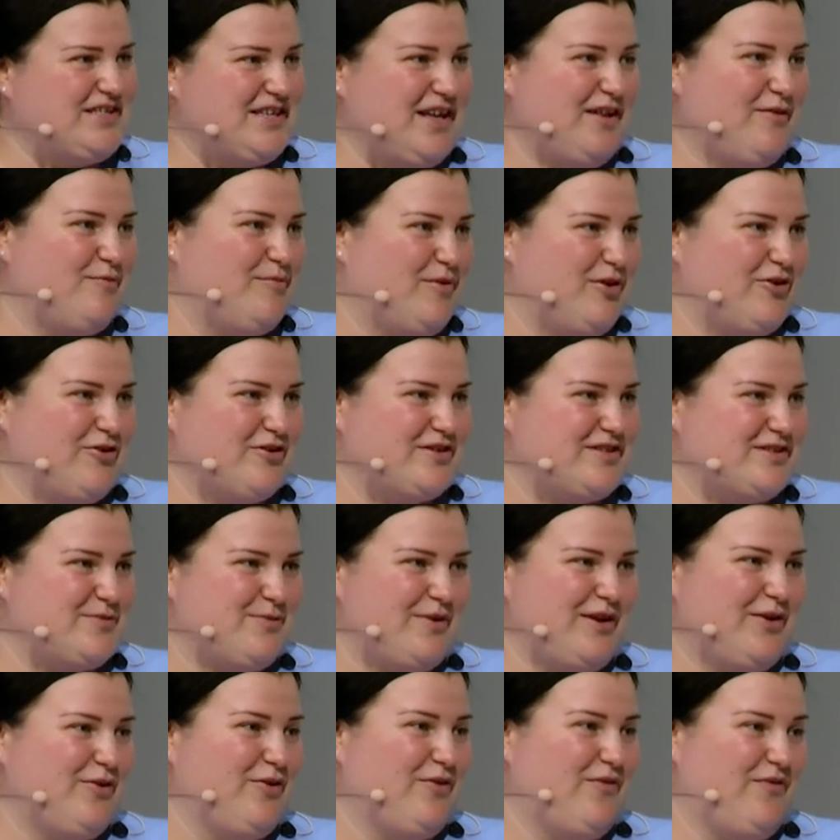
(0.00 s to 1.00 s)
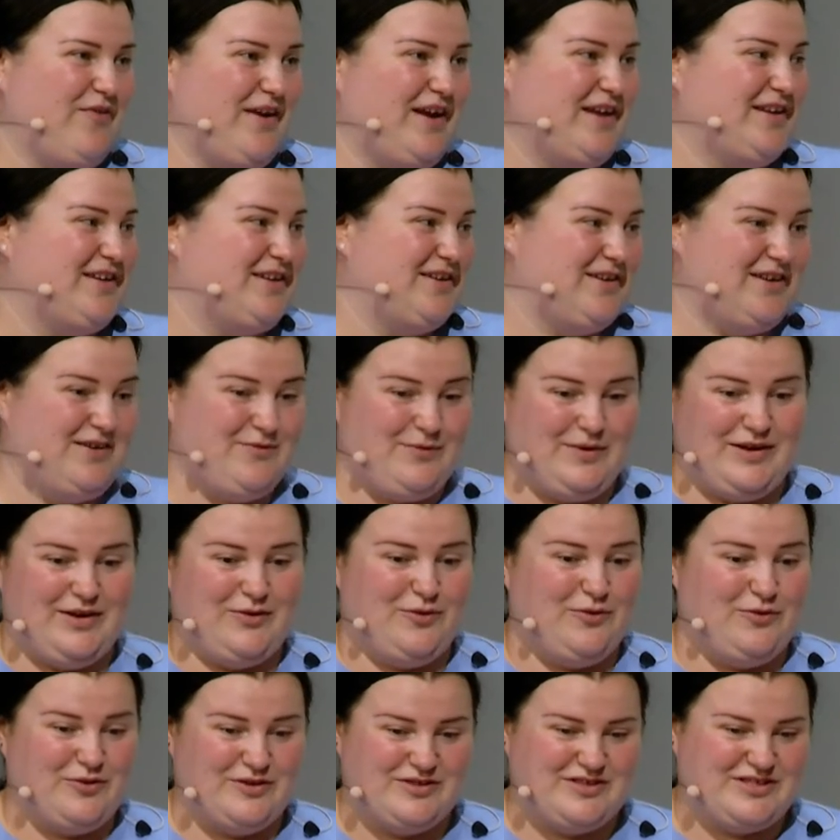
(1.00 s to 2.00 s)
myself because when you're fat,
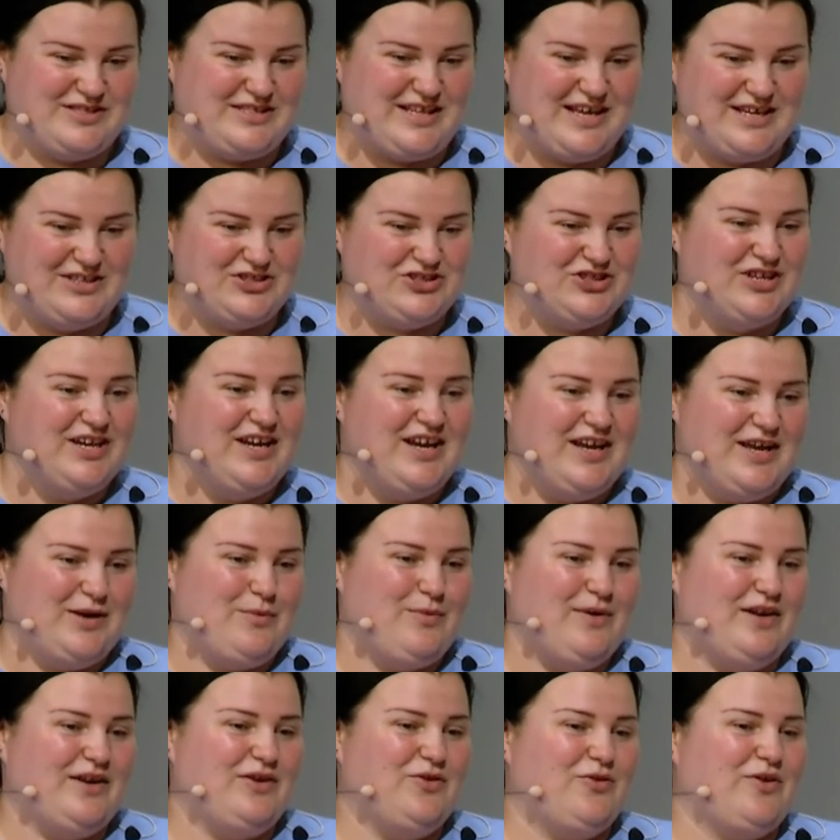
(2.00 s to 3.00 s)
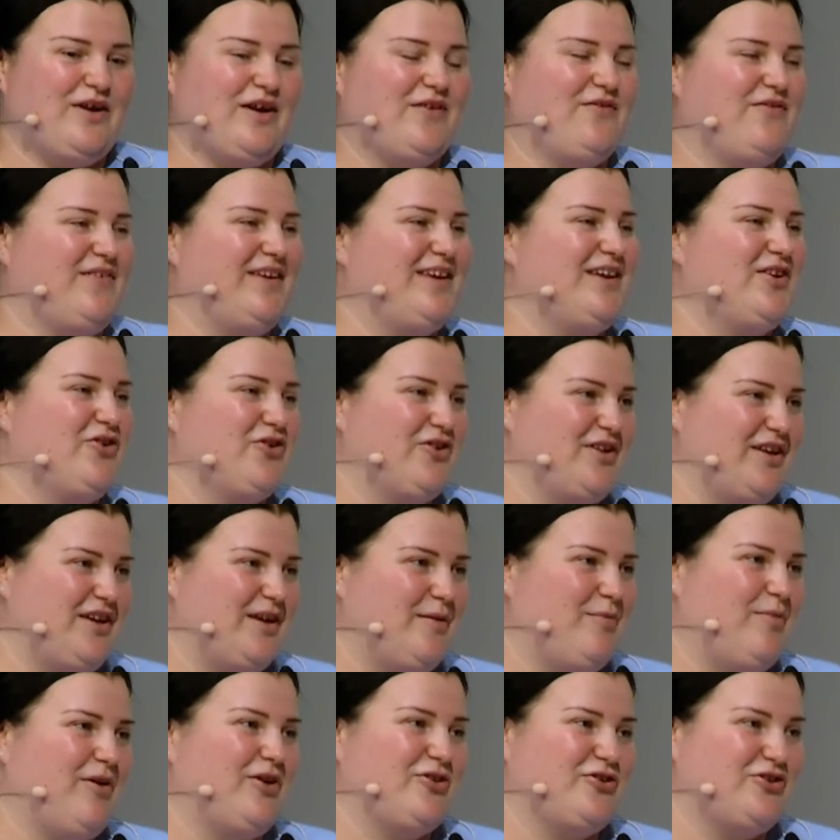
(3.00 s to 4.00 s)
when you're on stage, when you have
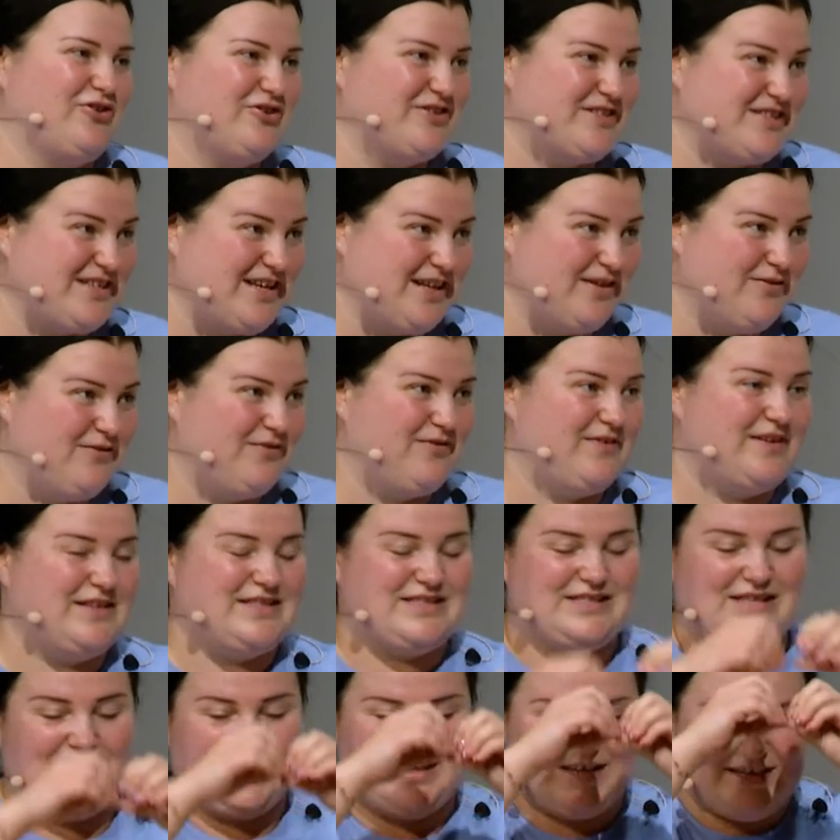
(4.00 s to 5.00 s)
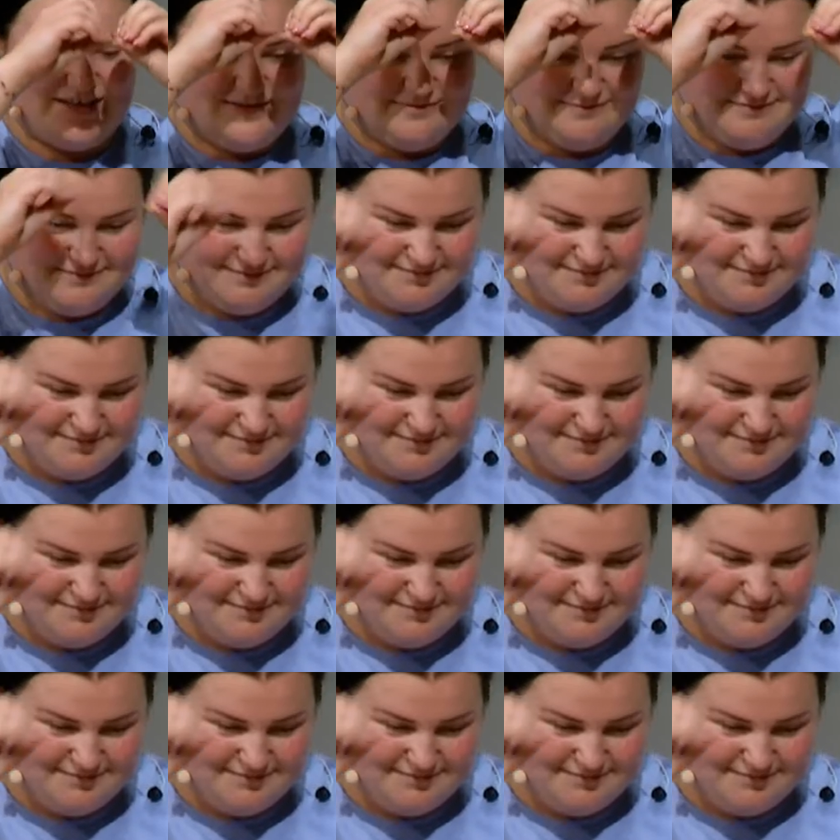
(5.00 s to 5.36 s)
irony about yourself, it's like